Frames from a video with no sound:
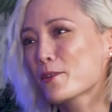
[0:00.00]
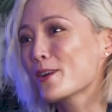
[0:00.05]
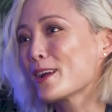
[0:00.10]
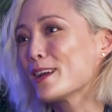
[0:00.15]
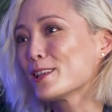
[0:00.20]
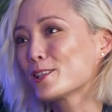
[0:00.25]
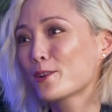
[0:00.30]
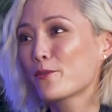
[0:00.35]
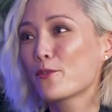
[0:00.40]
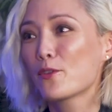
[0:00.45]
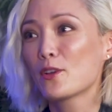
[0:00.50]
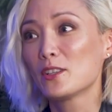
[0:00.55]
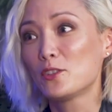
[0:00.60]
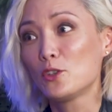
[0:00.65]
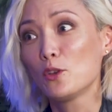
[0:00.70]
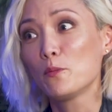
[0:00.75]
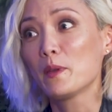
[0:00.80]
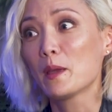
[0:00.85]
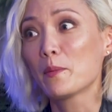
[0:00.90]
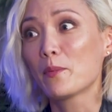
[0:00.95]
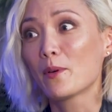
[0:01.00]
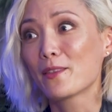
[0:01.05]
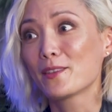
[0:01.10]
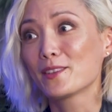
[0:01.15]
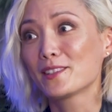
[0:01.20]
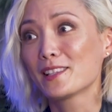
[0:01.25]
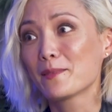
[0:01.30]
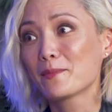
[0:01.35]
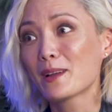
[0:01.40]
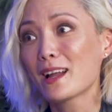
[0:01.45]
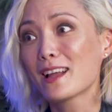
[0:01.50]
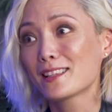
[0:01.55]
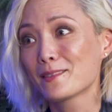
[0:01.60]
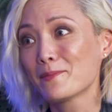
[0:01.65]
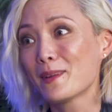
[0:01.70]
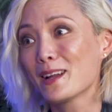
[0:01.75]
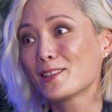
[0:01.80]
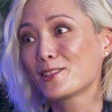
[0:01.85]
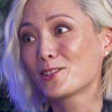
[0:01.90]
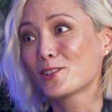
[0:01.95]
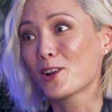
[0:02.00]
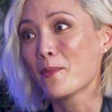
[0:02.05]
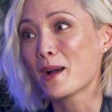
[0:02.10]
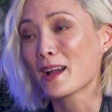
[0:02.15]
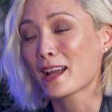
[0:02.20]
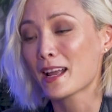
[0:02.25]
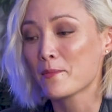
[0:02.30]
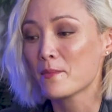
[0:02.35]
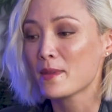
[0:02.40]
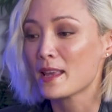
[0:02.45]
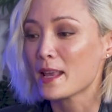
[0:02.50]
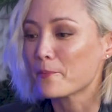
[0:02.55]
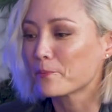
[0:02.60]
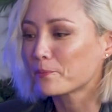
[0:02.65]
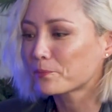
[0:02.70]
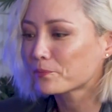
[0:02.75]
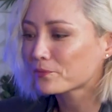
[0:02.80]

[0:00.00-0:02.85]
you're interviewing two people at the same time. It's my stomach and me.